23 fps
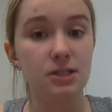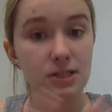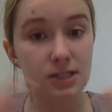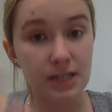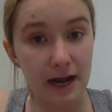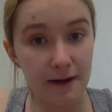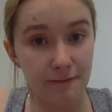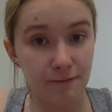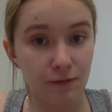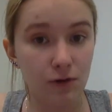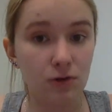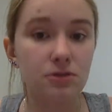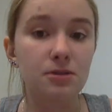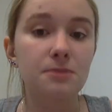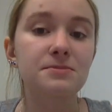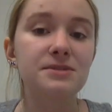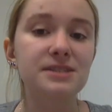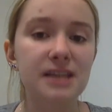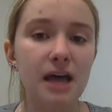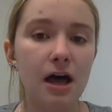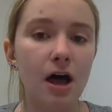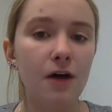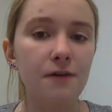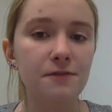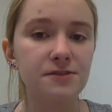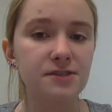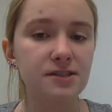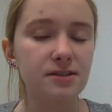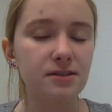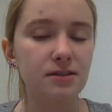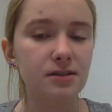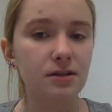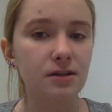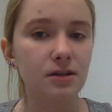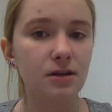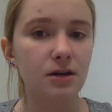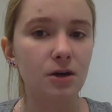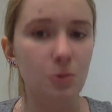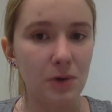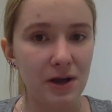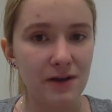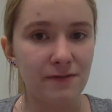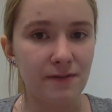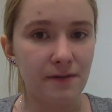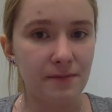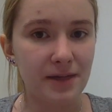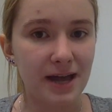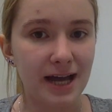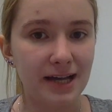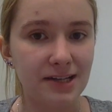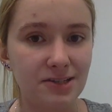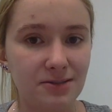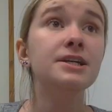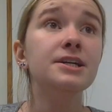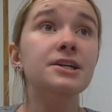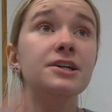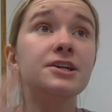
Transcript: divert themselves away from that.